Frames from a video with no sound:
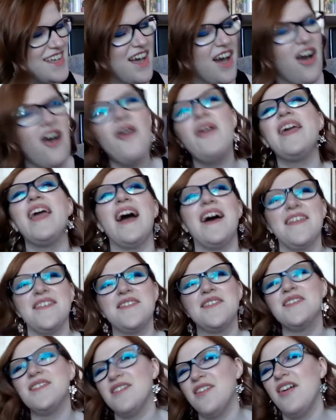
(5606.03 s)
Oh yeah,
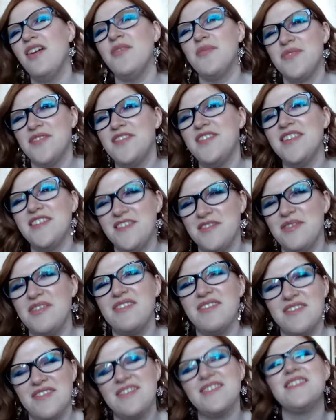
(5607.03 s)
she's
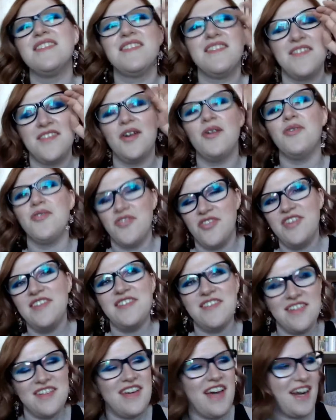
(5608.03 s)

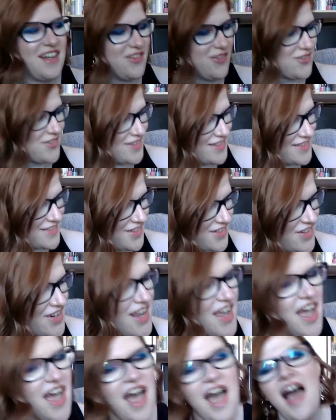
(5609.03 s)
Ricardo's sister.
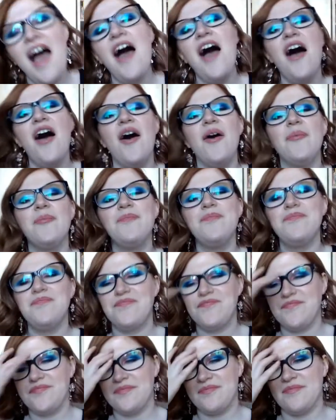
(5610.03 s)

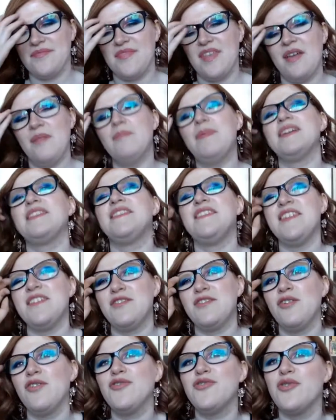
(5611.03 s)
But she's
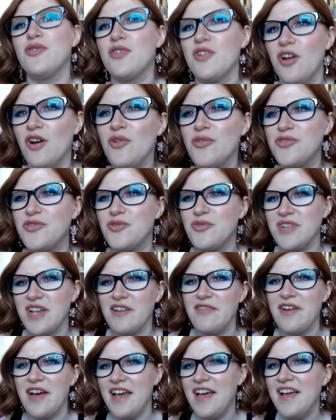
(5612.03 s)
also close to
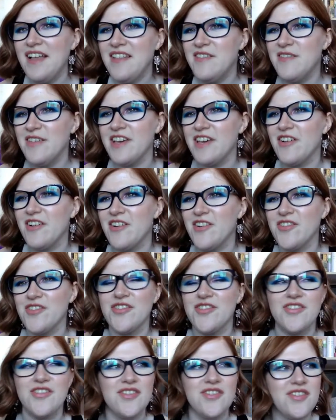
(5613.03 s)
Rafael
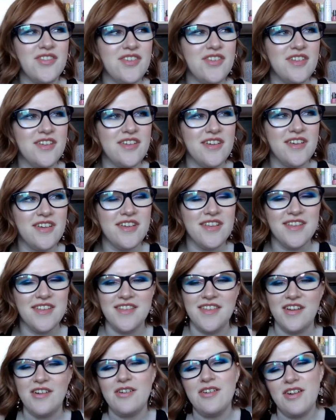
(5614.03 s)
because
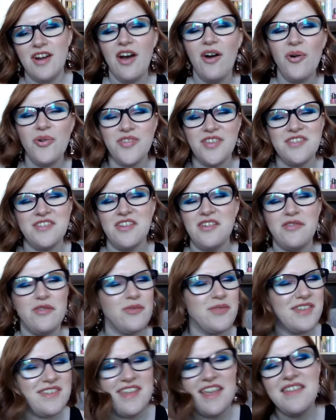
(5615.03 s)
they're close and they're
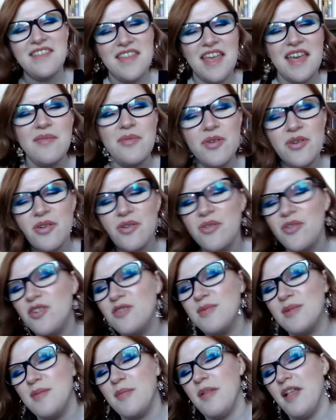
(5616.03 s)
from the same
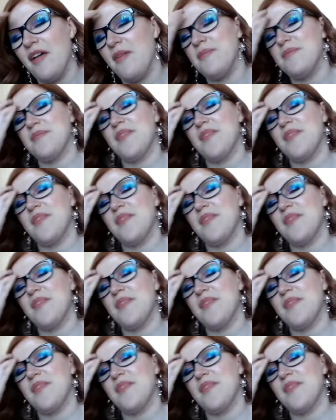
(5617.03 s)
neighborhood, blah, blah.